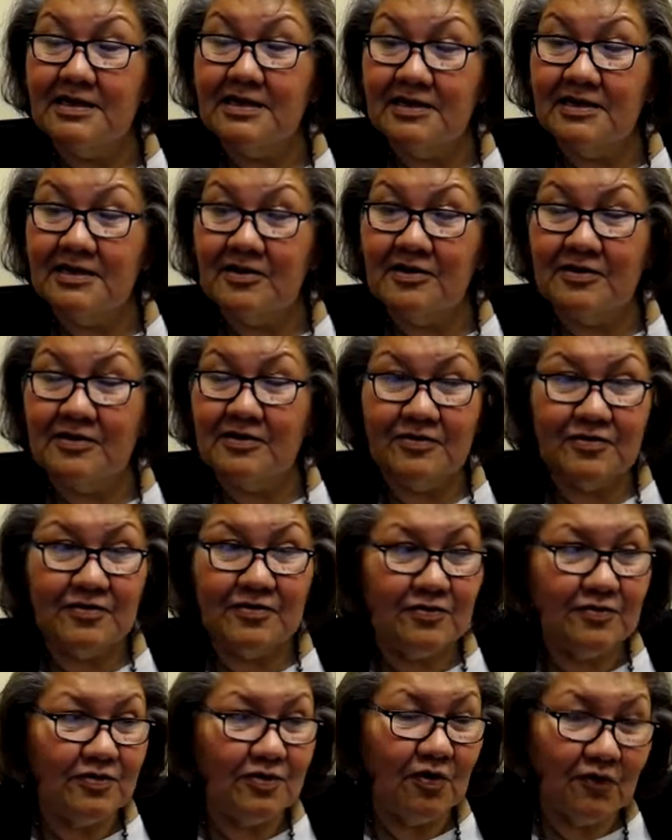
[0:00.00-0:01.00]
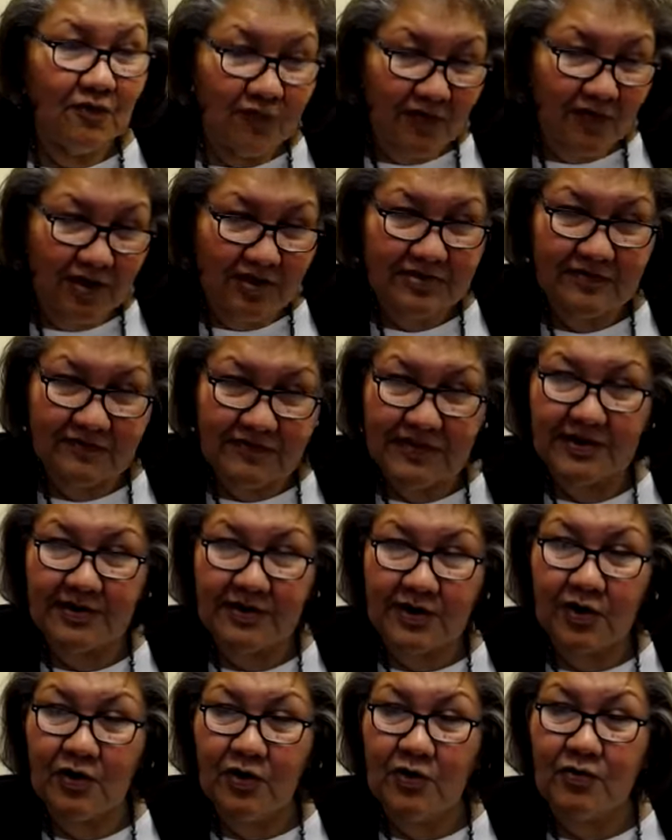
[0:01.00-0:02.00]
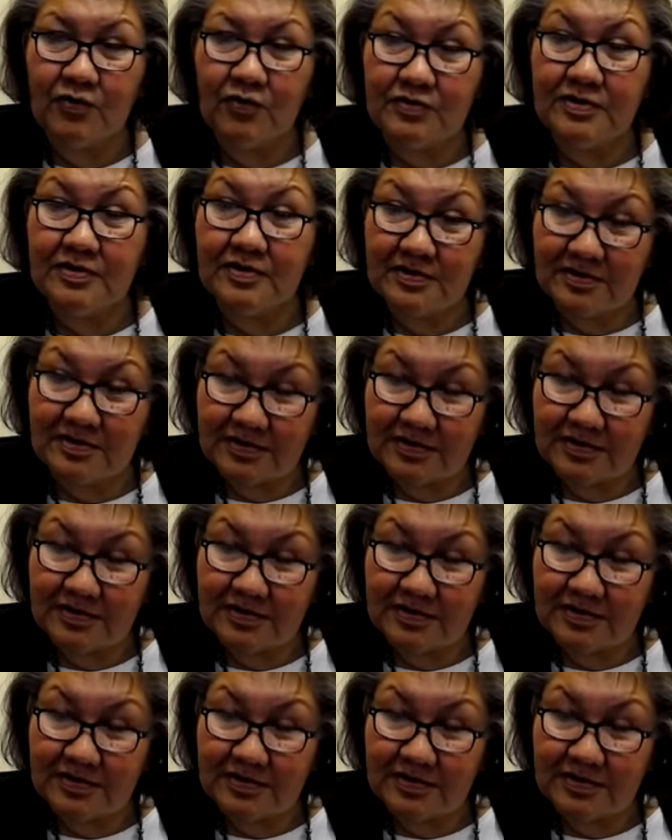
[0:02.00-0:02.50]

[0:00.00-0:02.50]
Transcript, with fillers: And through no fault of their own,